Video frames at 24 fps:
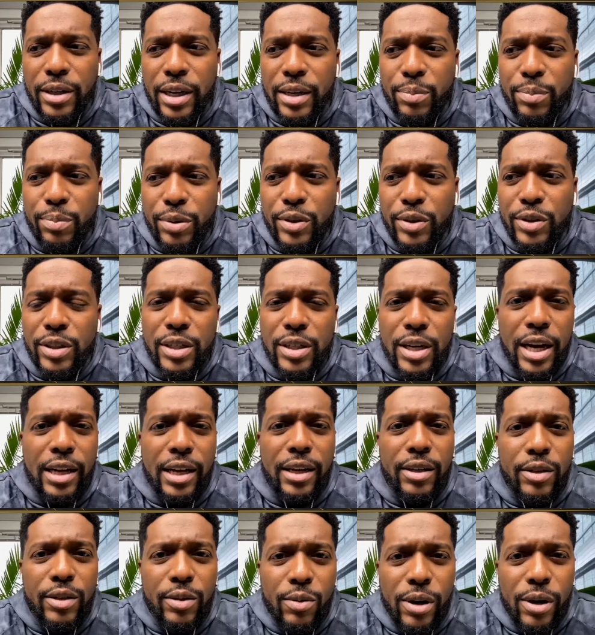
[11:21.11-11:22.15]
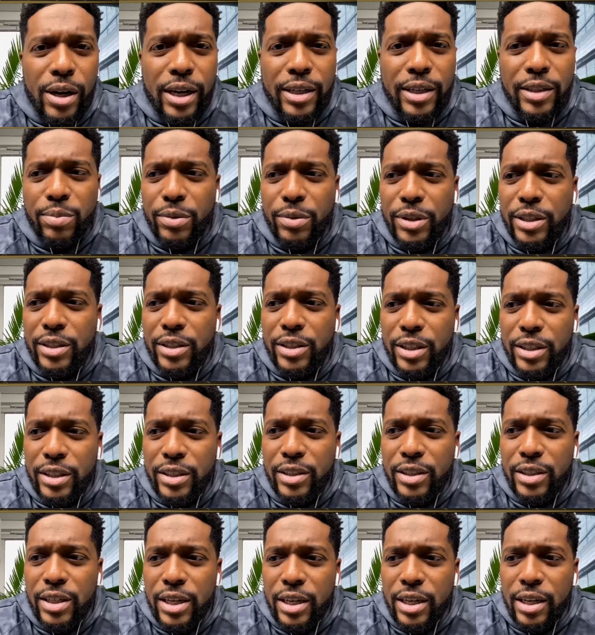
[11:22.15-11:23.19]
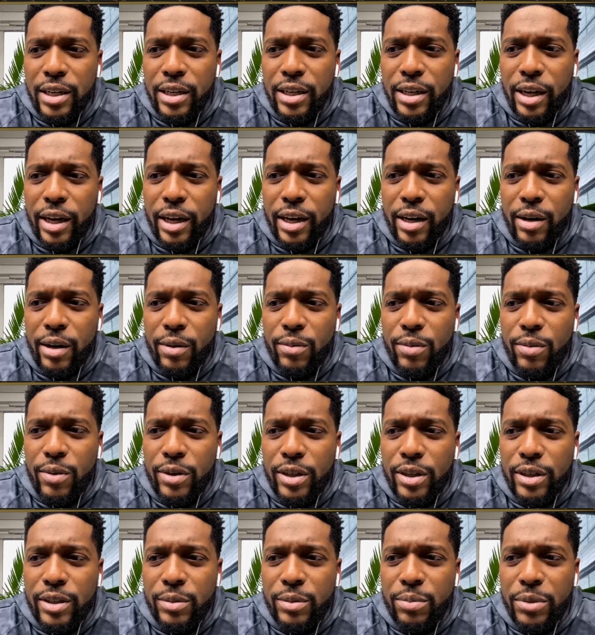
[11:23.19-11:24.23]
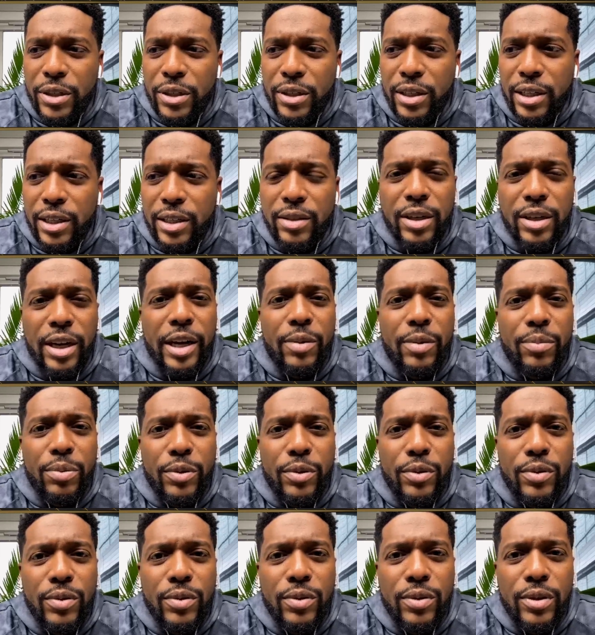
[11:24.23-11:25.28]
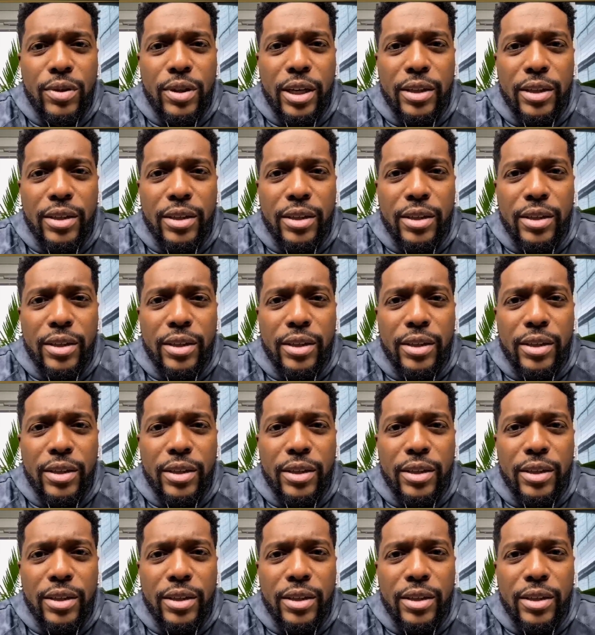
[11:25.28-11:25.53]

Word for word: not personality wise, but just like I wanted to be the example mm.